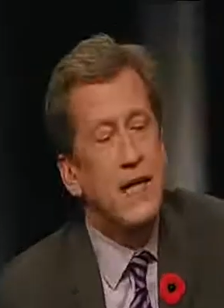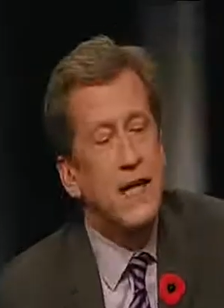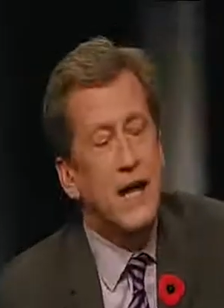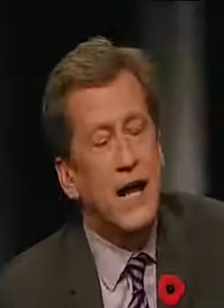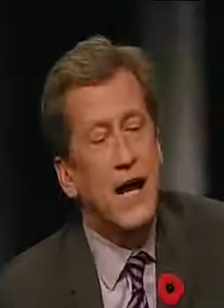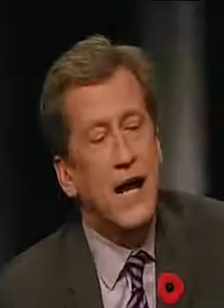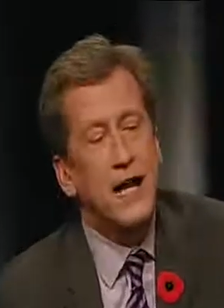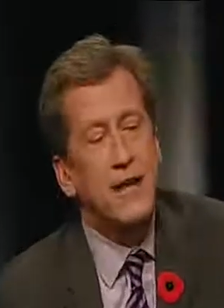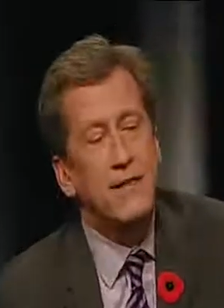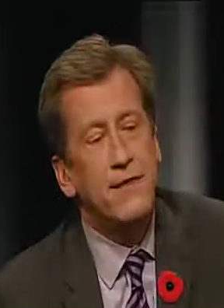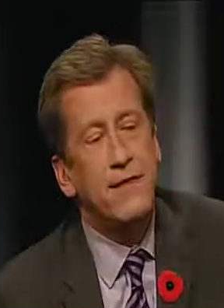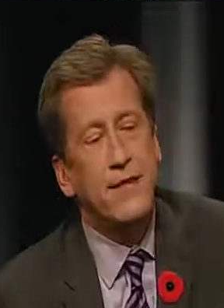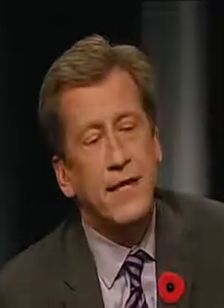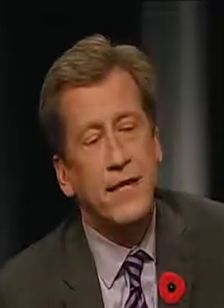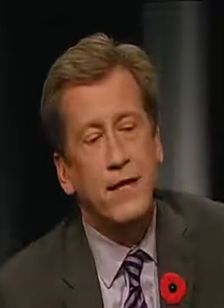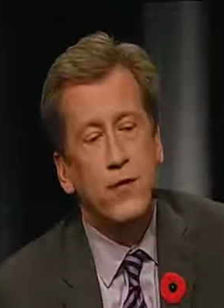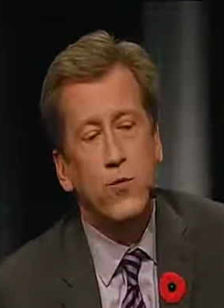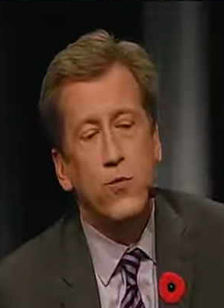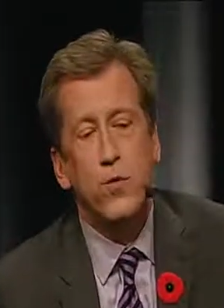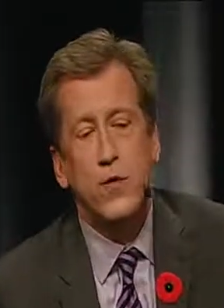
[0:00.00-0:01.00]
I
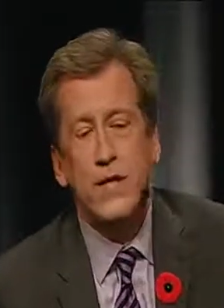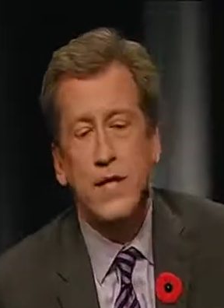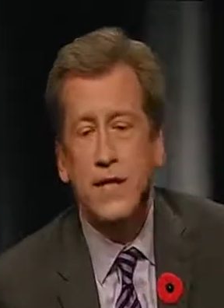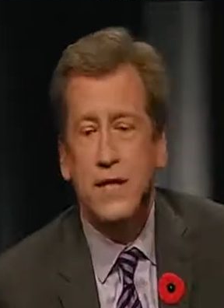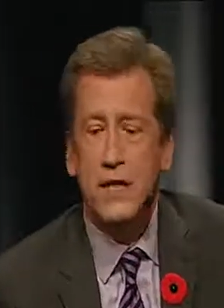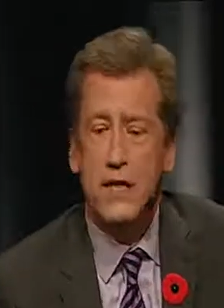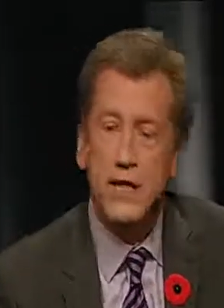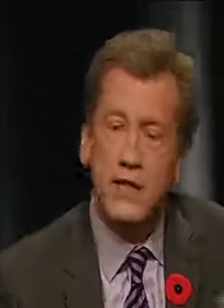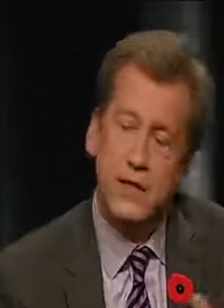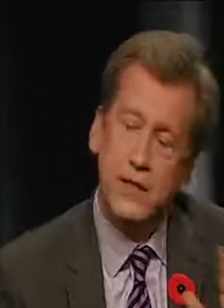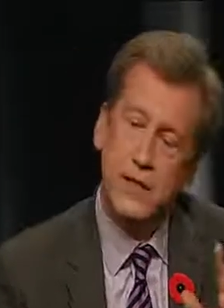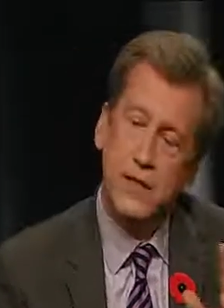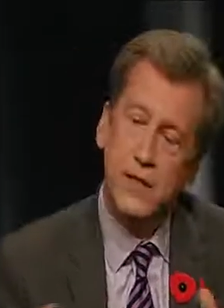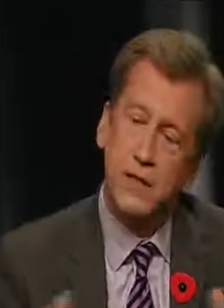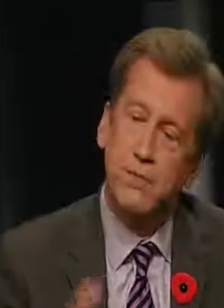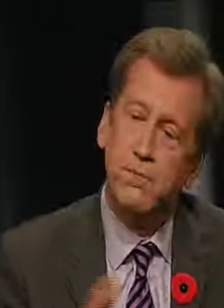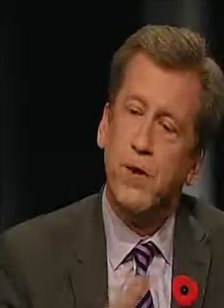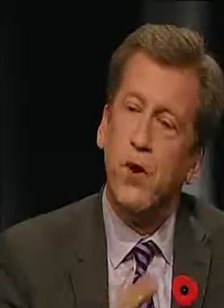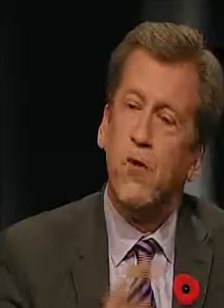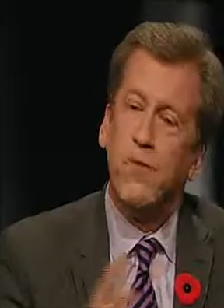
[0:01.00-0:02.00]
think we
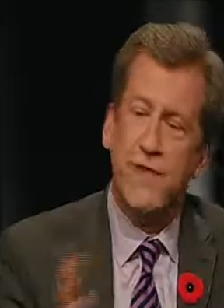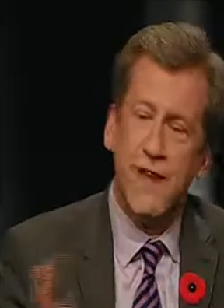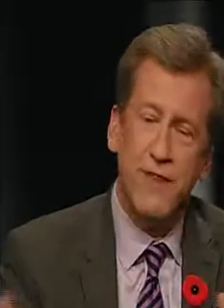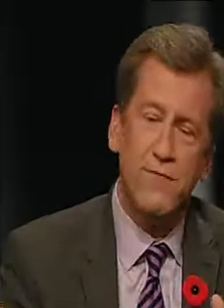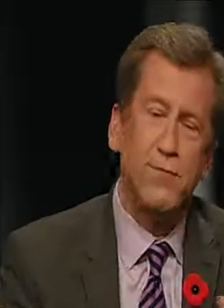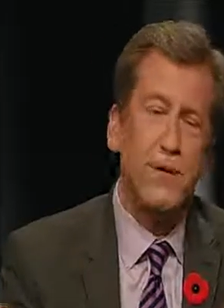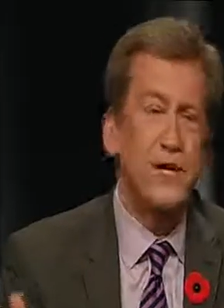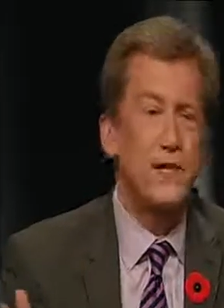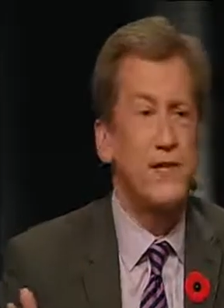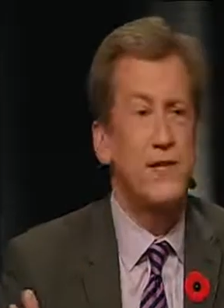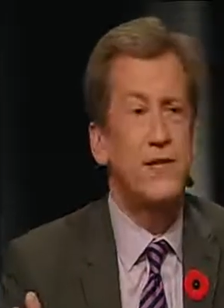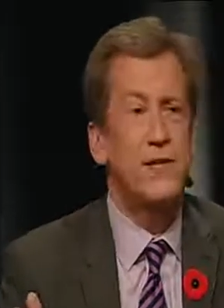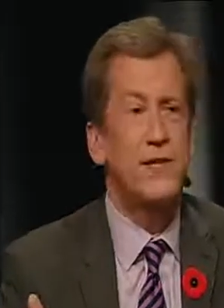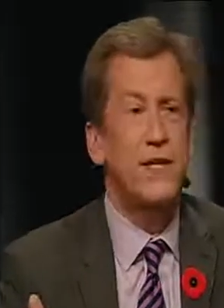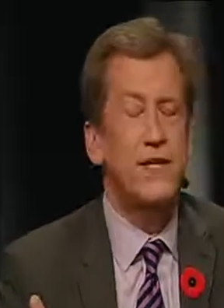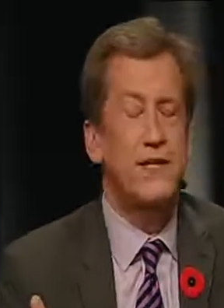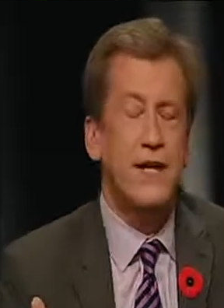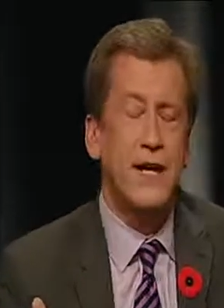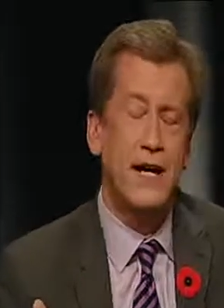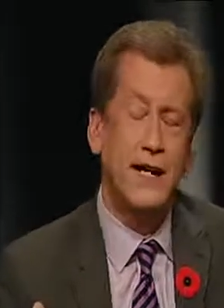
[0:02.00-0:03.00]
both have places in
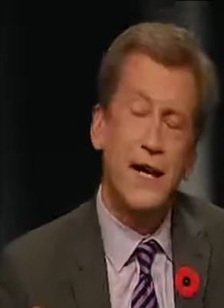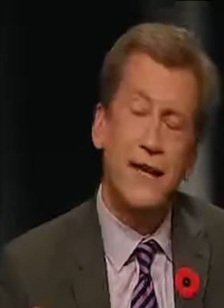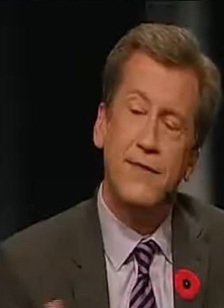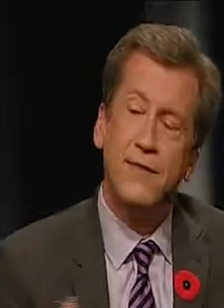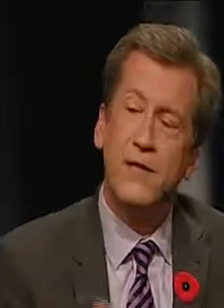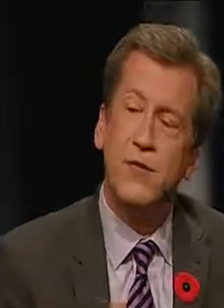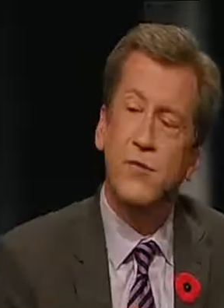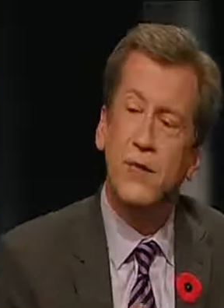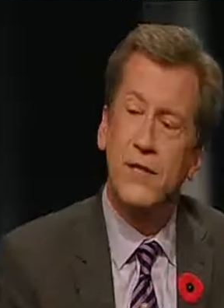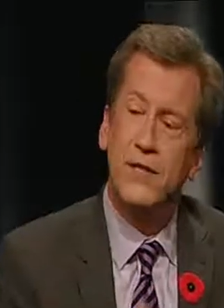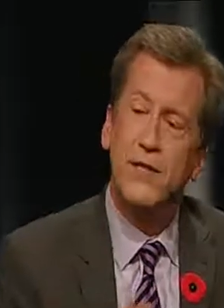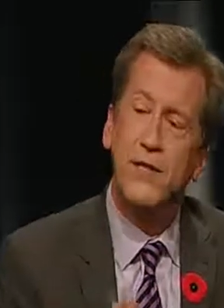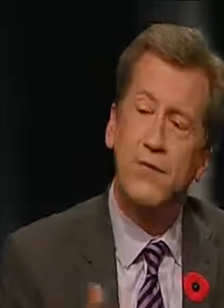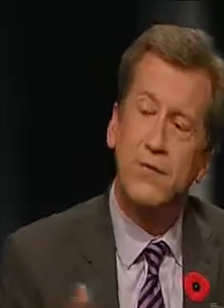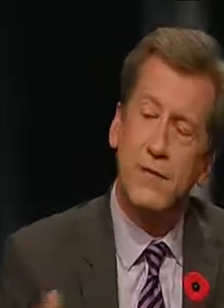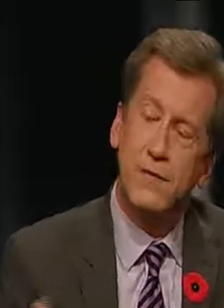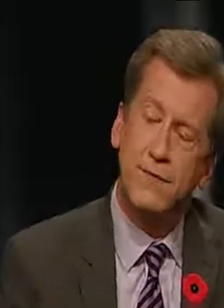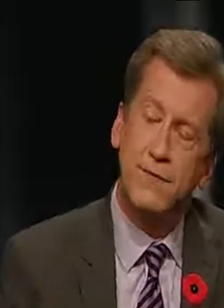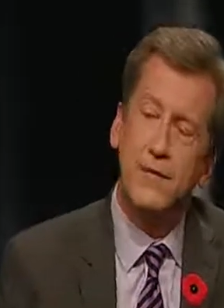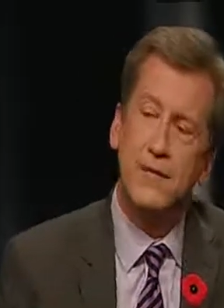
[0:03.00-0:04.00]
the dial. I think we do
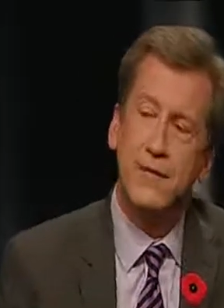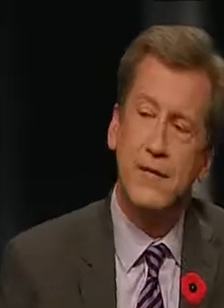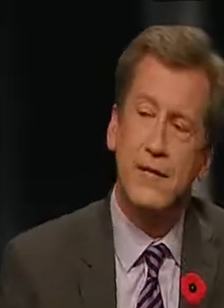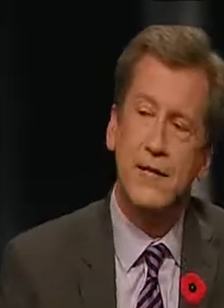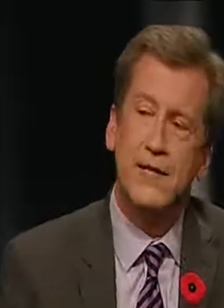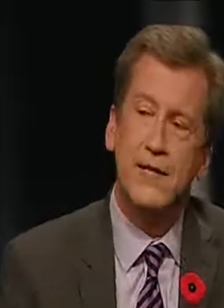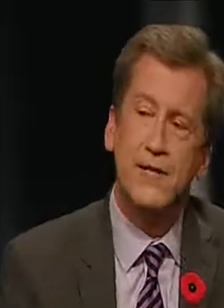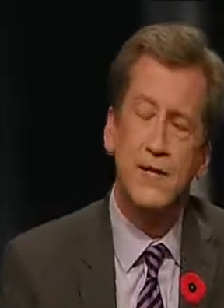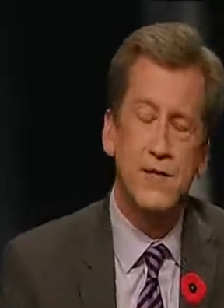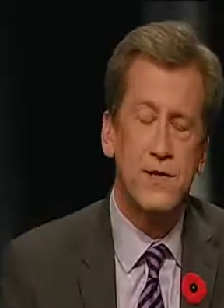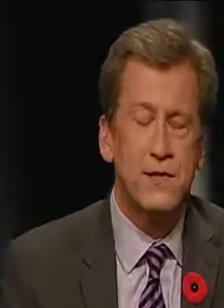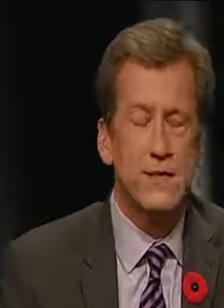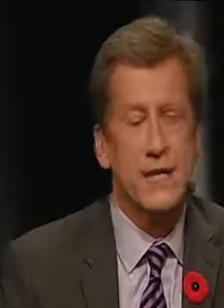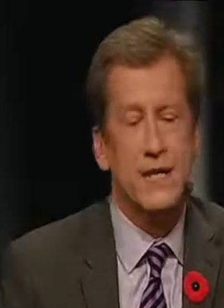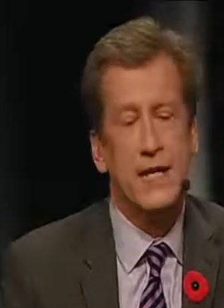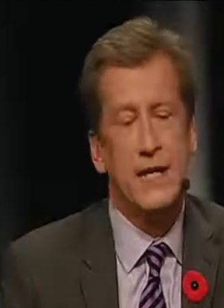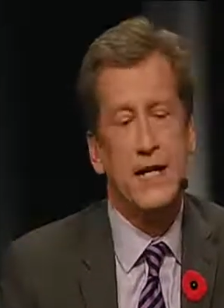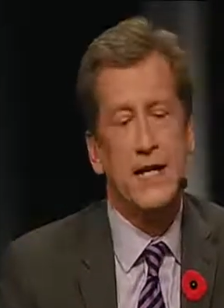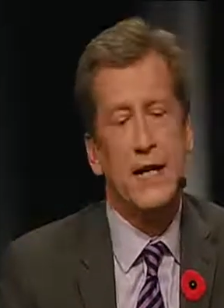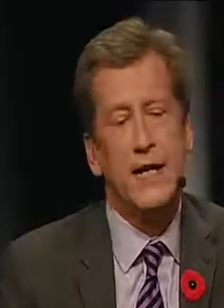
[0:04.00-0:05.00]
different things,
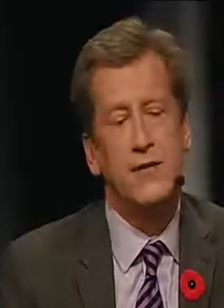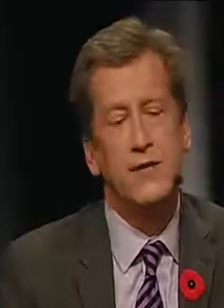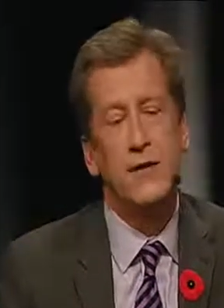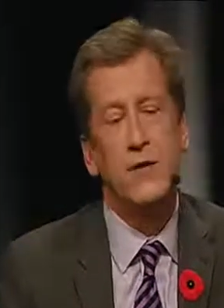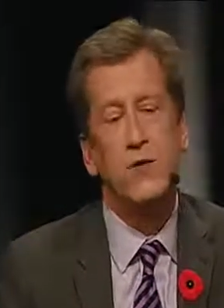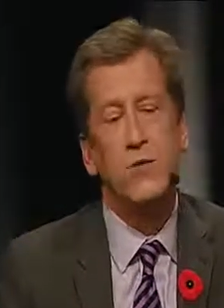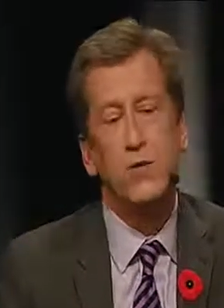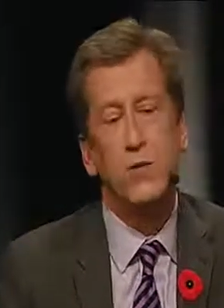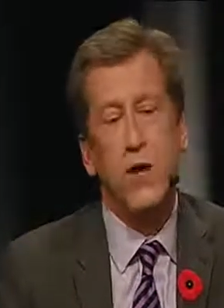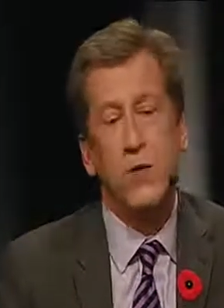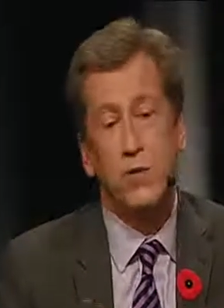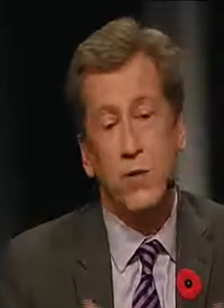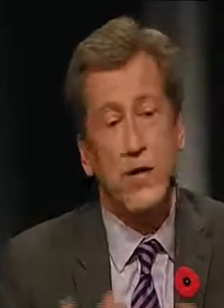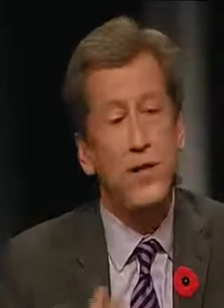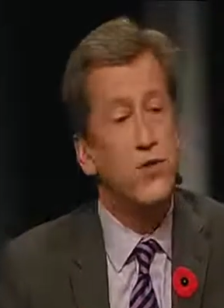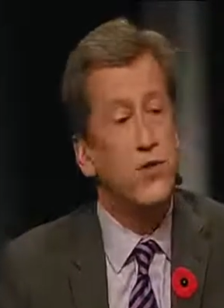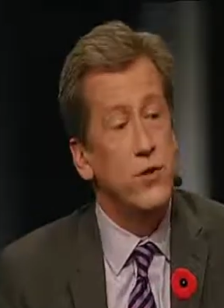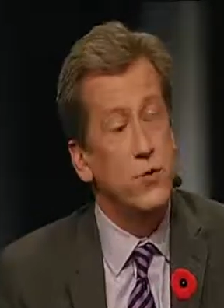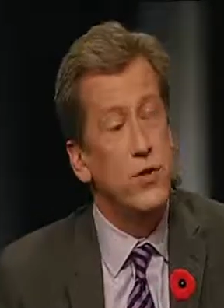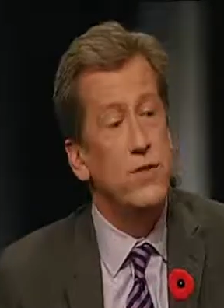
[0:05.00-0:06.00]
and I think what we
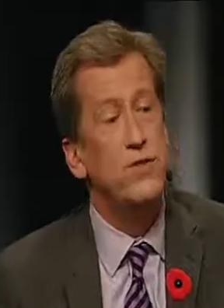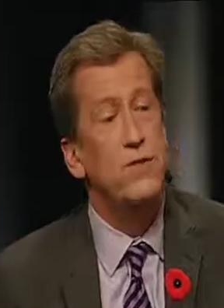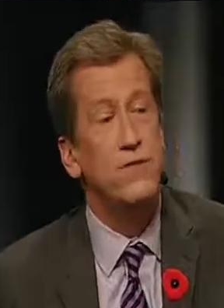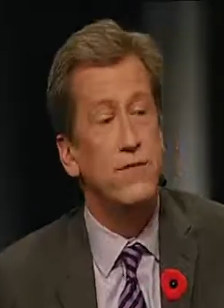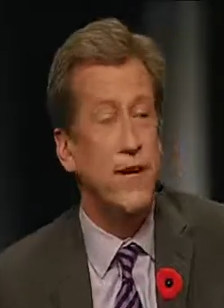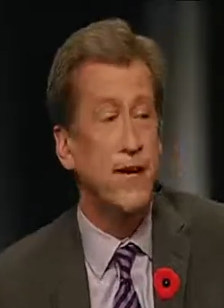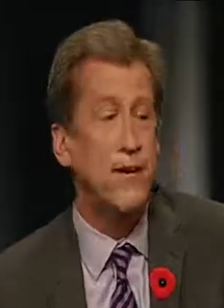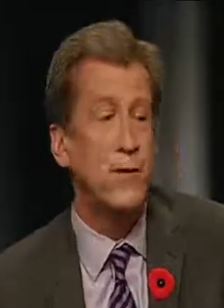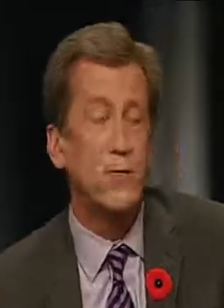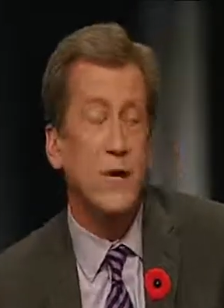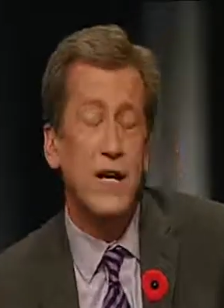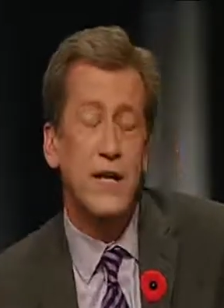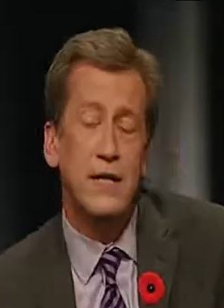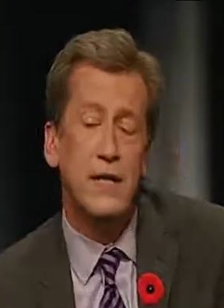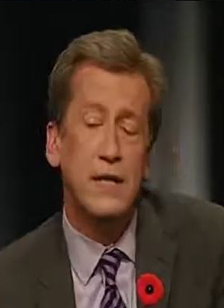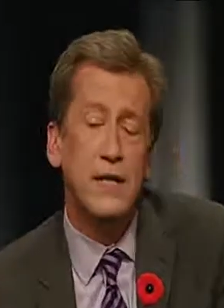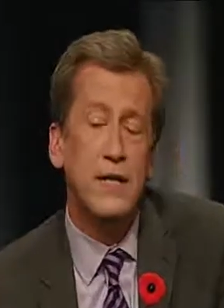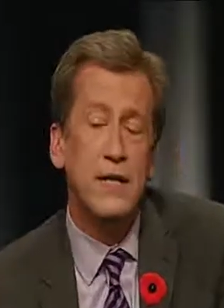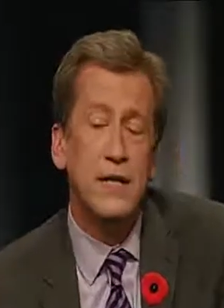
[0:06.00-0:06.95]
do very well.